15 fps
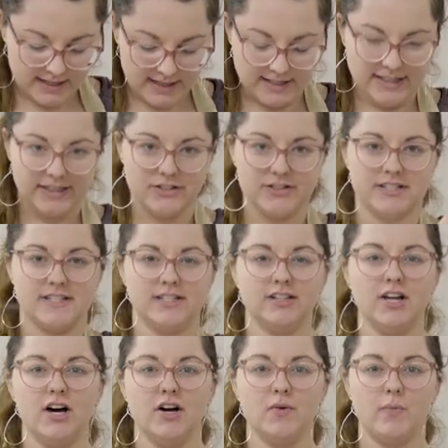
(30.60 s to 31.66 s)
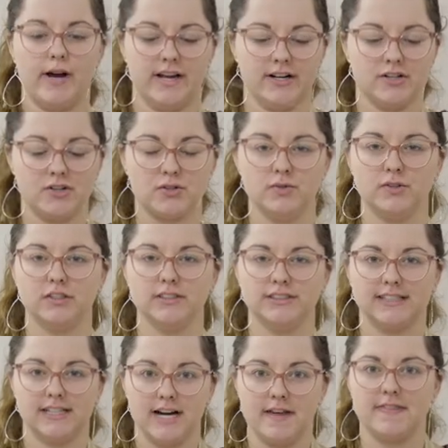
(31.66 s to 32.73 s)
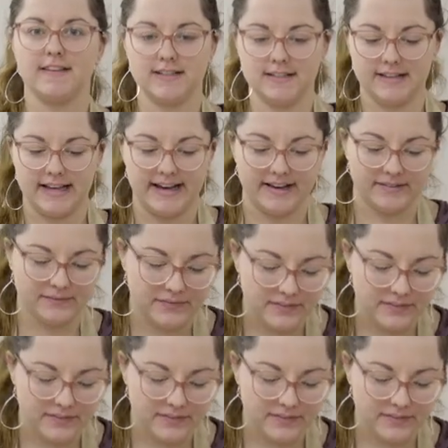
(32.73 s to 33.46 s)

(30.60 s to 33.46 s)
and I use this long wire tool to cut the clay.